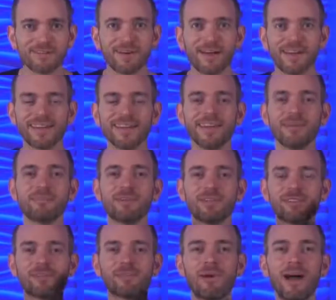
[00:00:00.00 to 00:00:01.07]
right? But
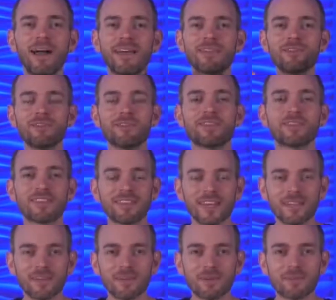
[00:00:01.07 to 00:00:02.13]
in your mind, you think that
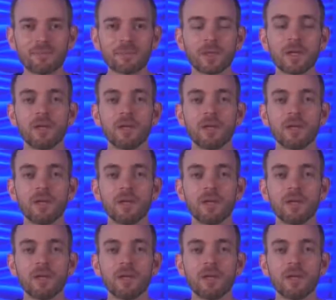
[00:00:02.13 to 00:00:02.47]
they do.